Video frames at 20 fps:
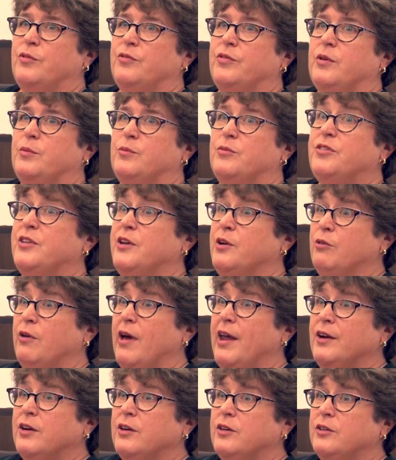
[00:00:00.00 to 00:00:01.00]
of them
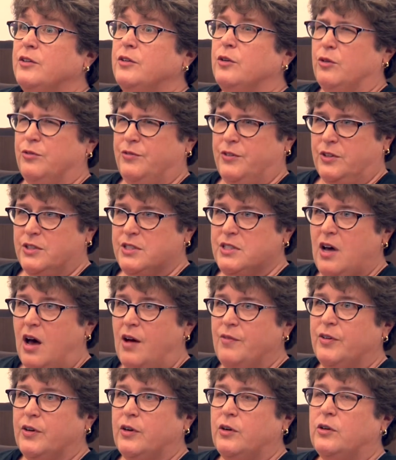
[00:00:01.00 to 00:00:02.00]
theoretical or
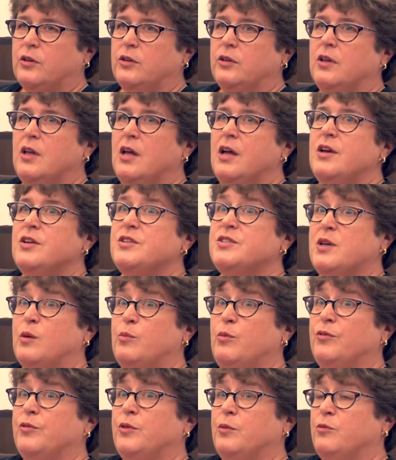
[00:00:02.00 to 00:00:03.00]
philosophical,
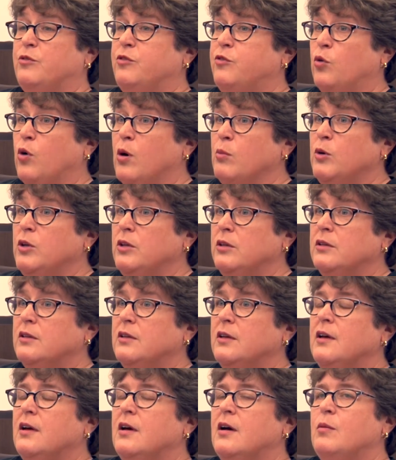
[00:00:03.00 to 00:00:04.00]
some of them formal.
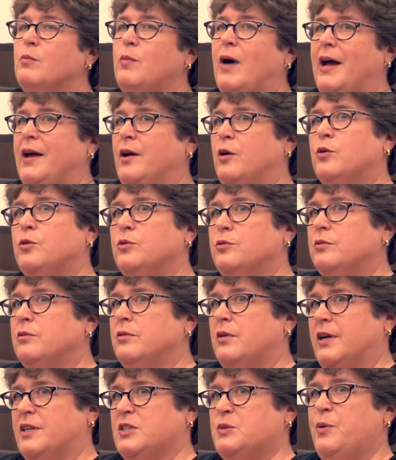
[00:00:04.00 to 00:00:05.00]
My own
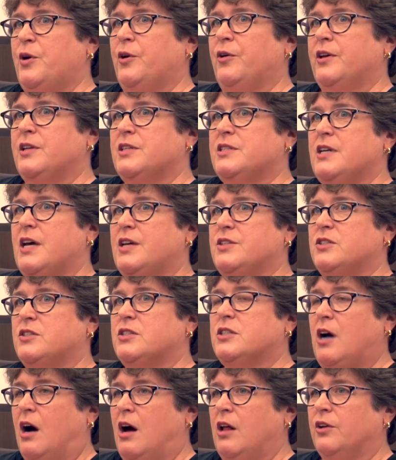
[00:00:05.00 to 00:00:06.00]
experience as a
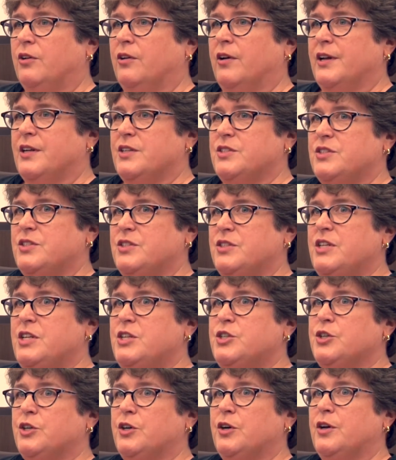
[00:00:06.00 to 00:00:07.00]
scholar and as a
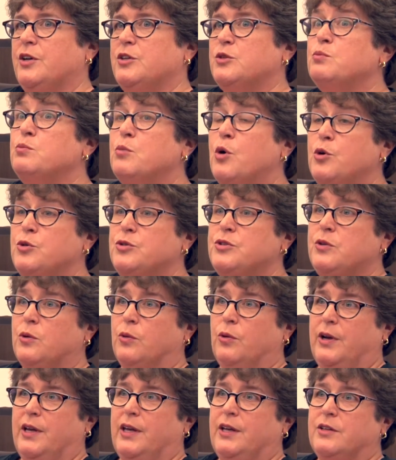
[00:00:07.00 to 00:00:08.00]
teacher is most
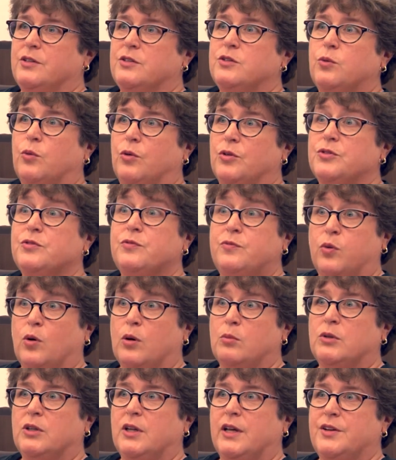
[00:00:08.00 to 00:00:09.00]
oriented towards
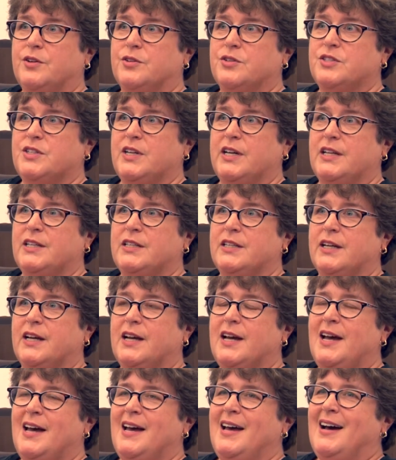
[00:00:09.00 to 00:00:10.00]
formal understanding.
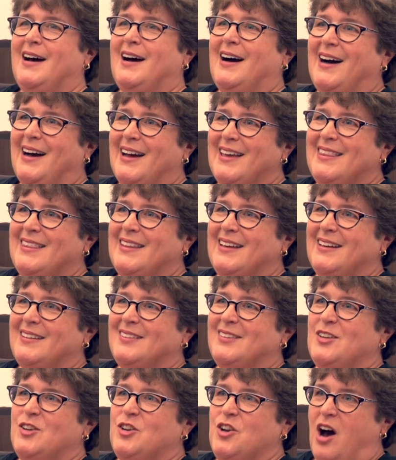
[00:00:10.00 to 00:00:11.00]
I think
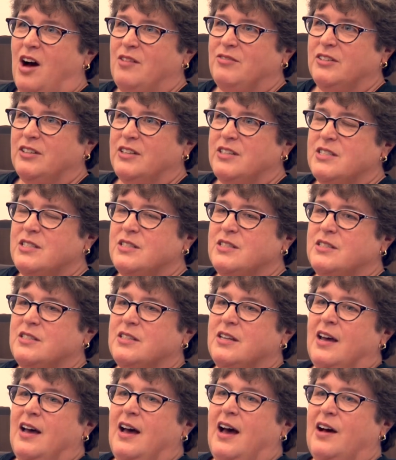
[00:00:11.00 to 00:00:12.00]
that novelists
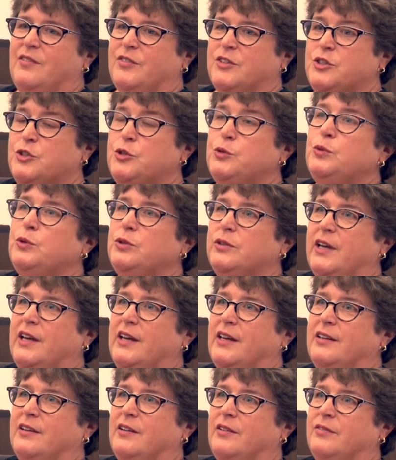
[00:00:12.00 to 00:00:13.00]
have a
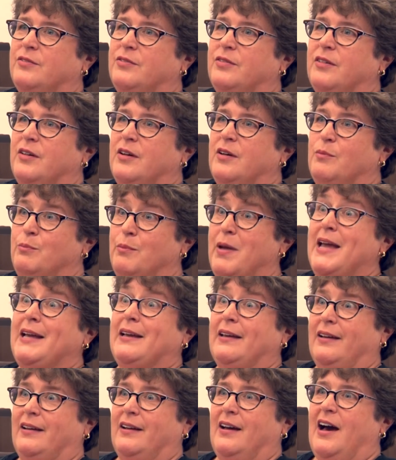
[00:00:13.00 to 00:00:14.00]
toolkit of
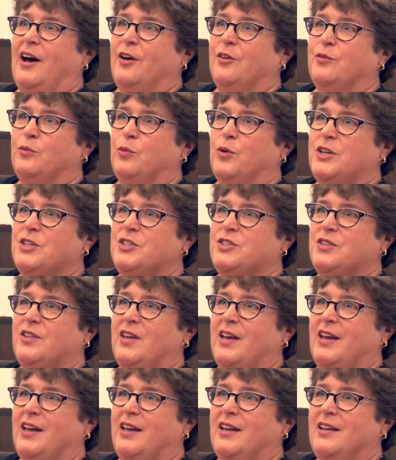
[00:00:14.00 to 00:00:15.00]
making out of which
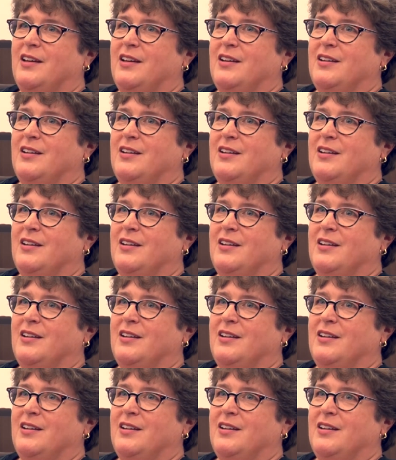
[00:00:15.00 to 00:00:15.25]
they